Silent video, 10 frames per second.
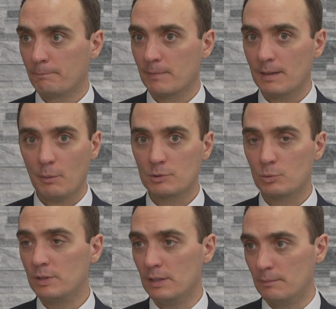That was
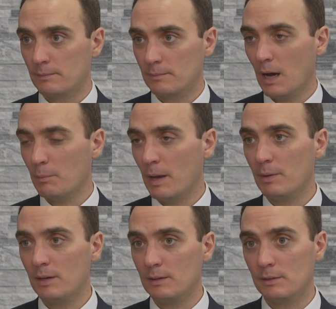routine. Now
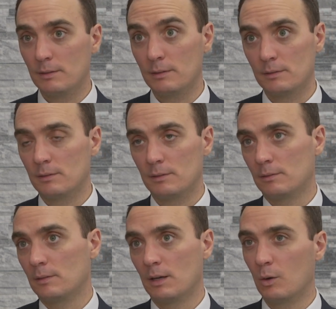maybe,
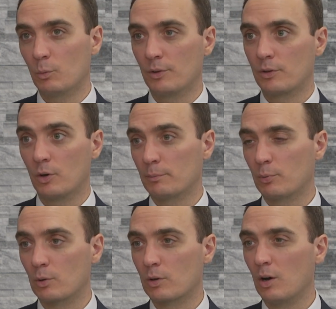with current
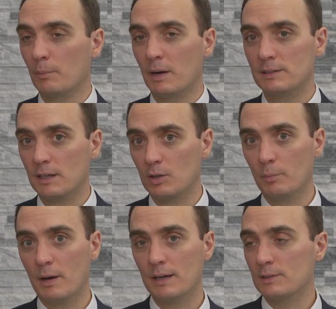protocol, my sticky
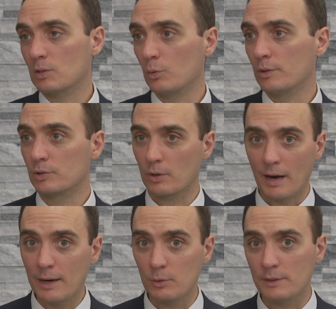notepad has to go in a drawer.
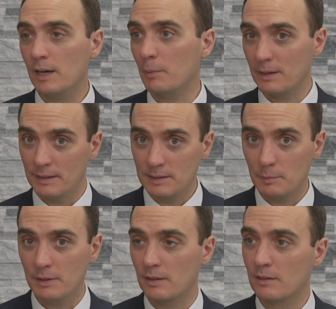I don't care, but it needs to
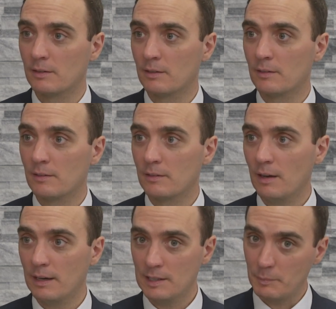be there.
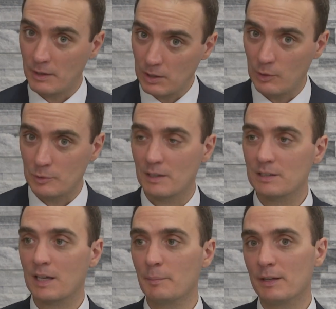It needs to be close because I
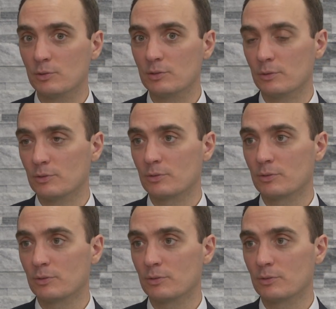got to make those notes.